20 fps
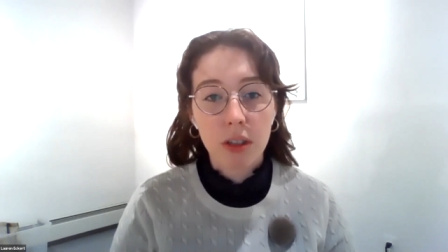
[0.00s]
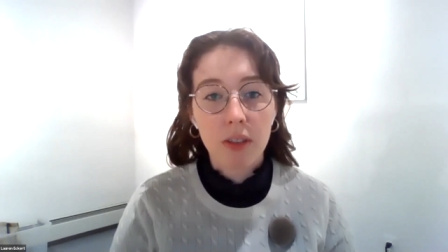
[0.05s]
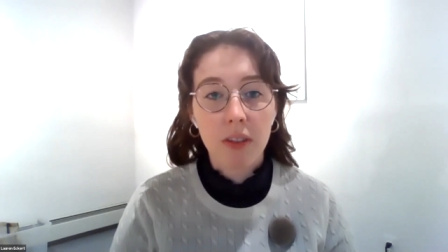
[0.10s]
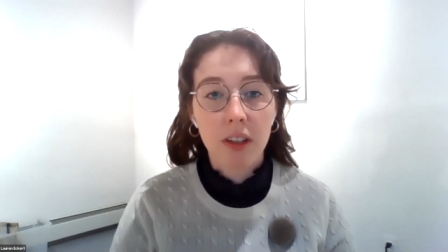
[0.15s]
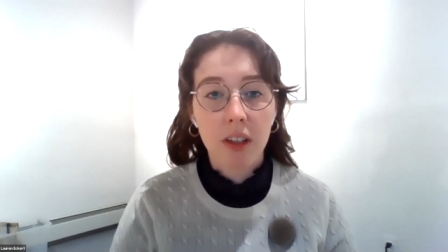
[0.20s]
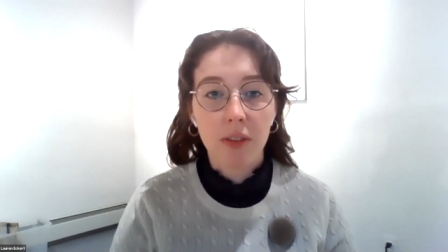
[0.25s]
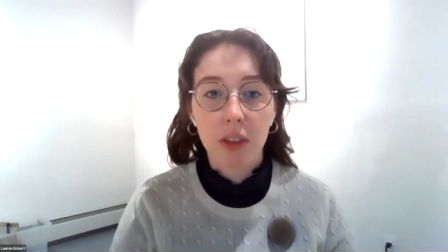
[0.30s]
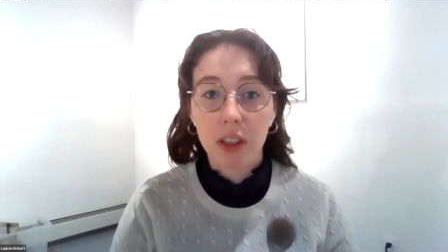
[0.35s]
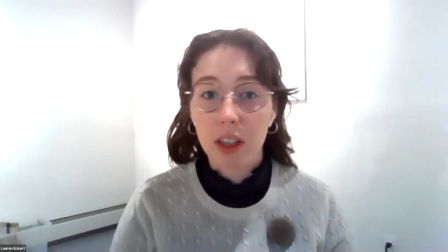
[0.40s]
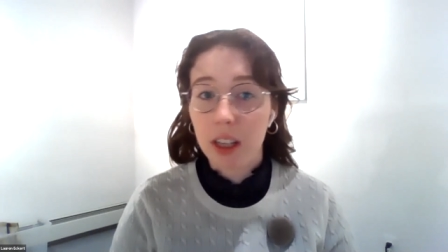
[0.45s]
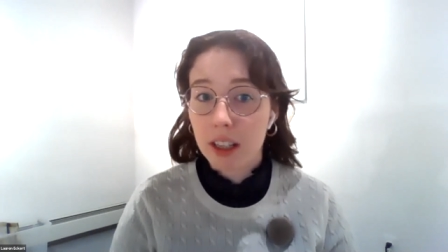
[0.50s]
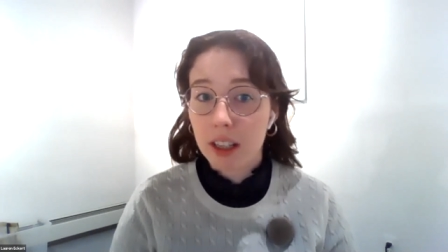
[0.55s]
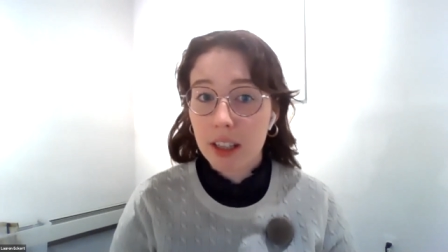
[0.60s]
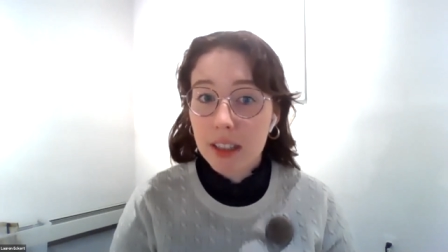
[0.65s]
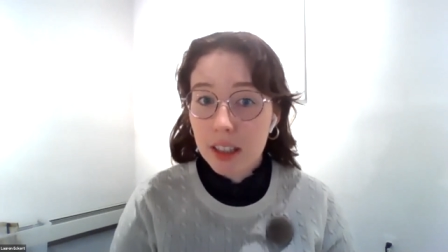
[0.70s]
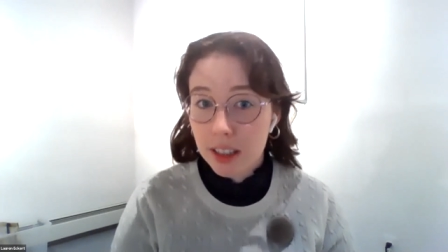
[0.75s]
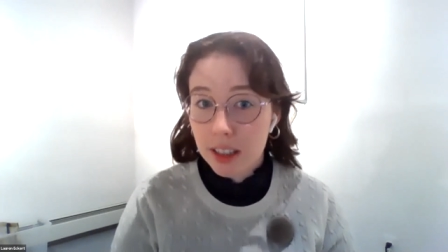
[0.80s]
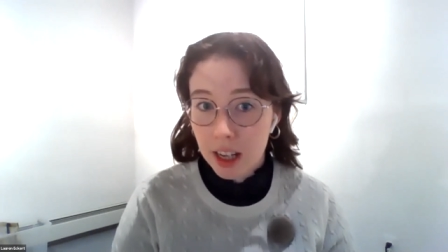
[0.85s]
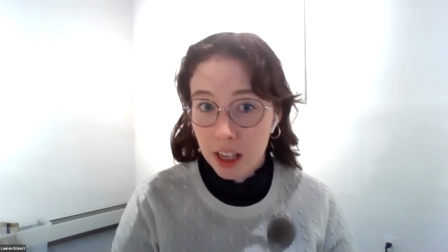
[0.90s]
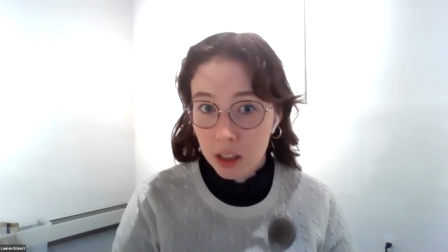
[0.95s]
Even if it
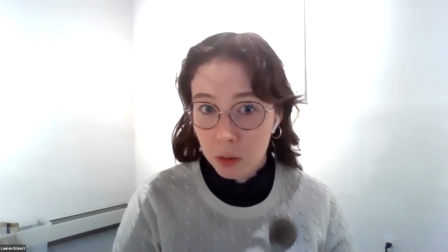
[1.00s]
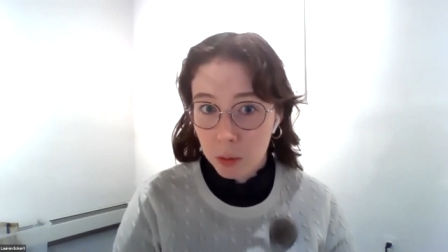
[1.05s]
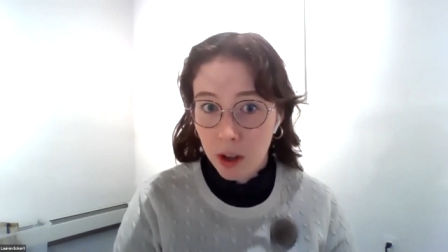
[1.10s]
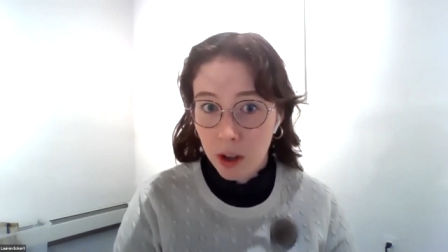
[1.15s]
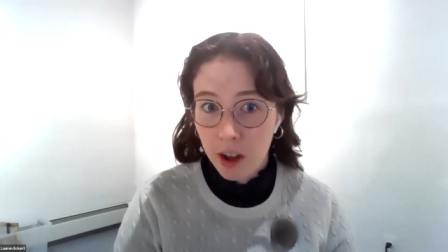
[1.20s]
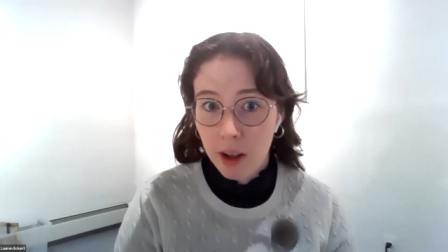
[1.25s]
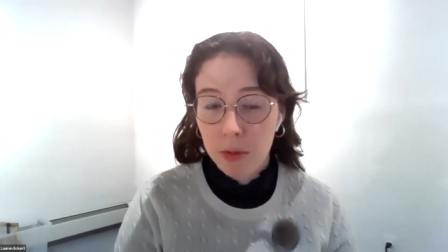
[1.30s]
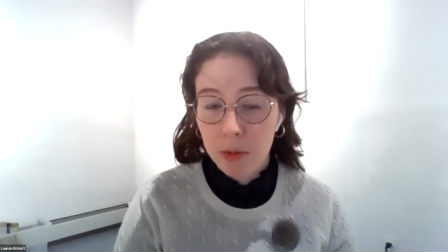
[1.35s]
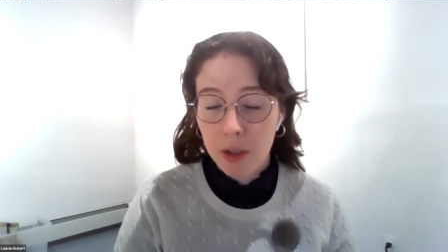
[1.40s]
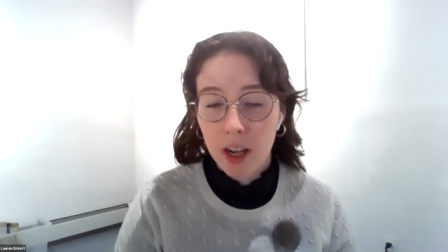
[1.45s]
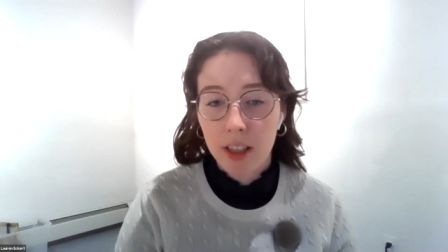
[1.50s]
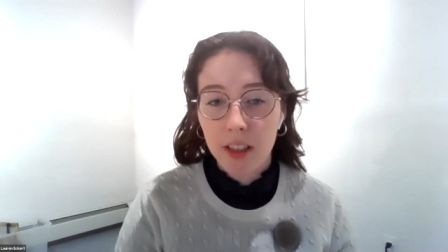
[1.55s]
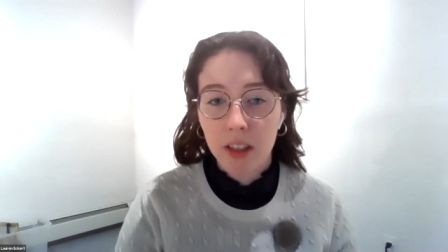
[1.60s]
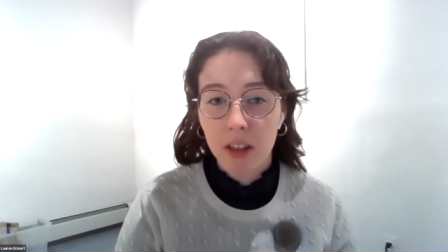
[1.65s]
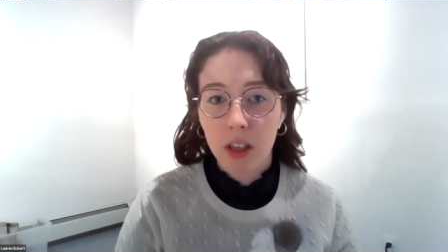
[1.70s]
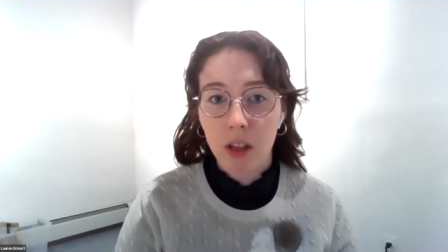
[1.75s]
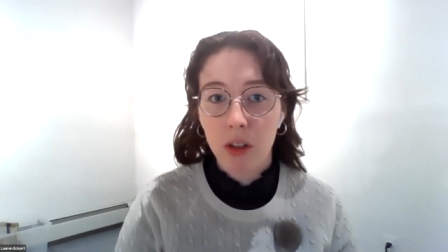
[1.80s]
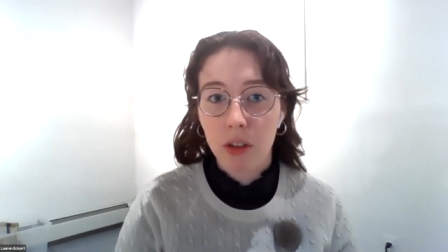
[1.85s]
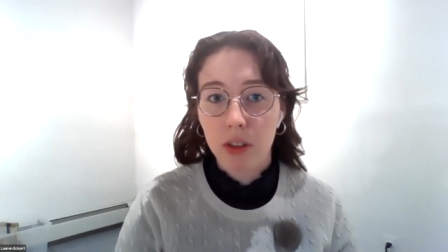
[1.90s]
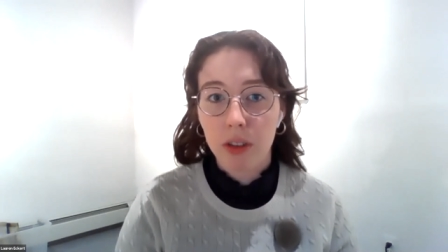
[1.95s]
is a tangible
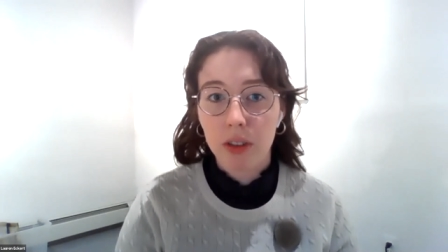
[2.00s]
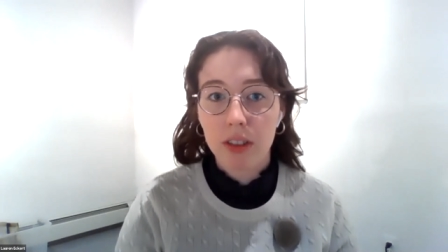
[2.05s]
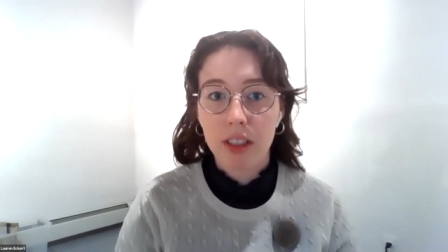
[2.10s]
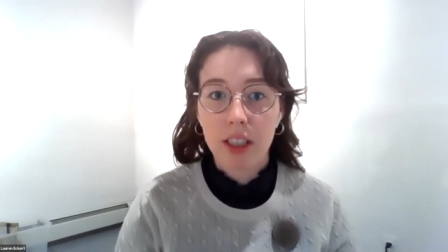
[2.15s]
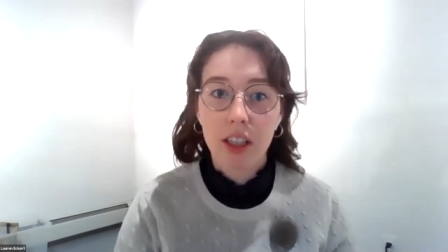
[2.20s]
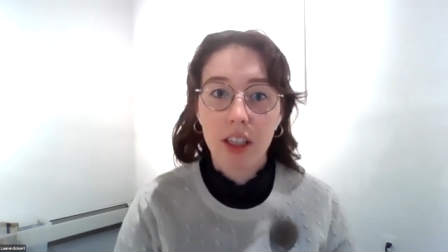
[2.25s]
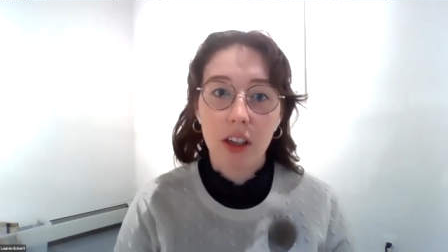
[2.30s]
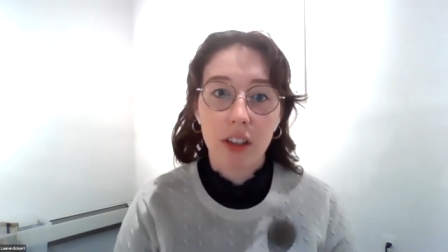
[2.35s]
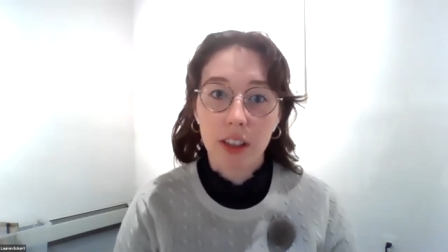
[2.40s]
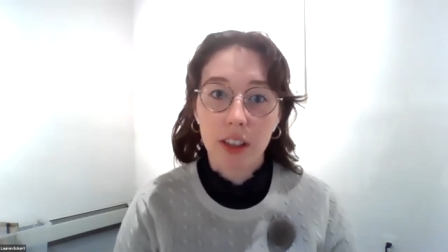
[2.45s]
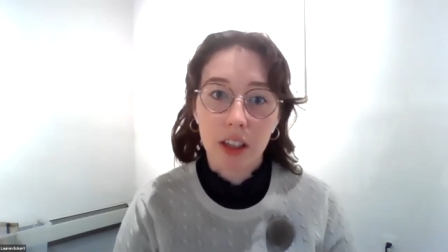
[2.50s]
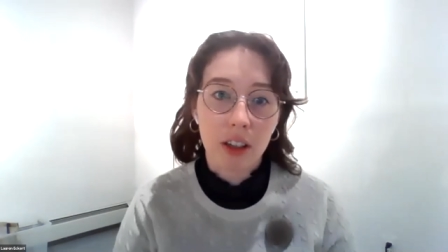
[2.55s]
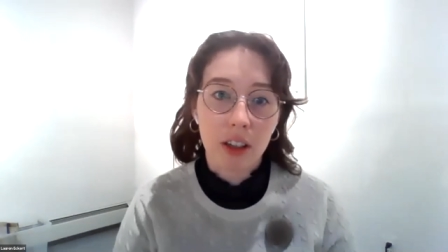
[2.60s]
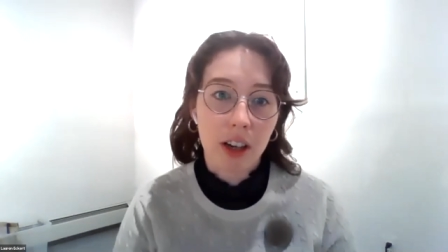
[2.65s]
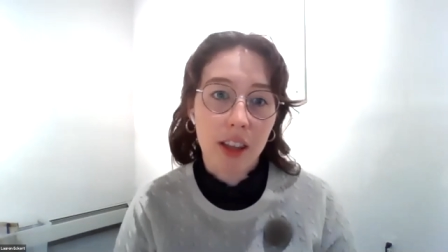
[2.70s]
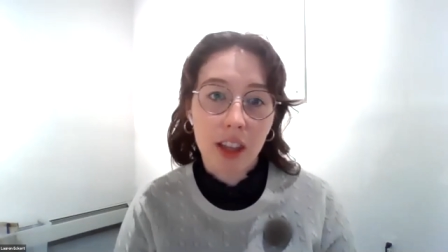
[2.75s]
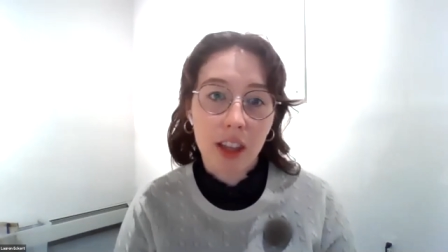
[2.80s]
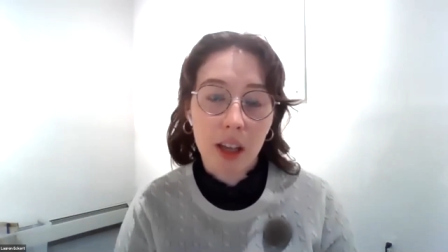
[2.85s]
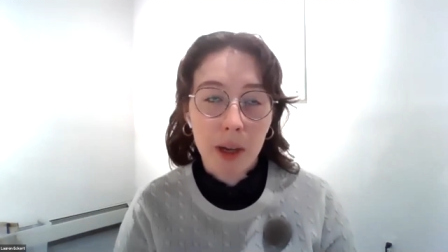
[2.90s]
object, they'll see it on the internet.